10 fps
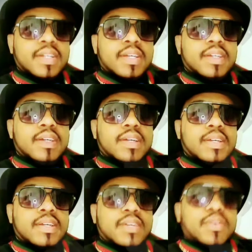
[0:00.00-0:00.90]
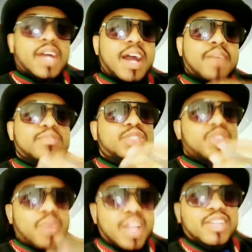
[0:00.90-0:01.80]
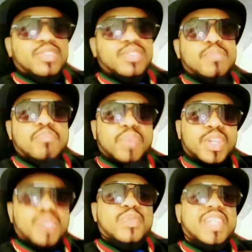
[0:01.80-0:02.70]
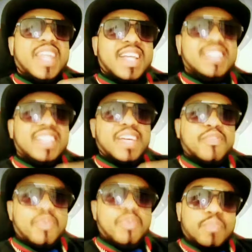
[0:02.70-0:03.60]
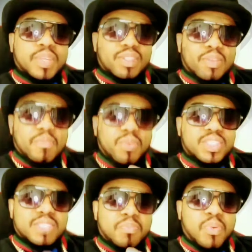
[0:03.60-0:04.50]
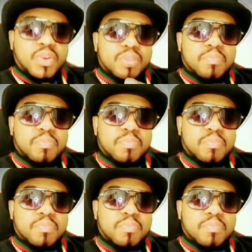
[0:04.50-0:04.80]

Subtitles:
I'm trying to bring you next level, but the most important part of it,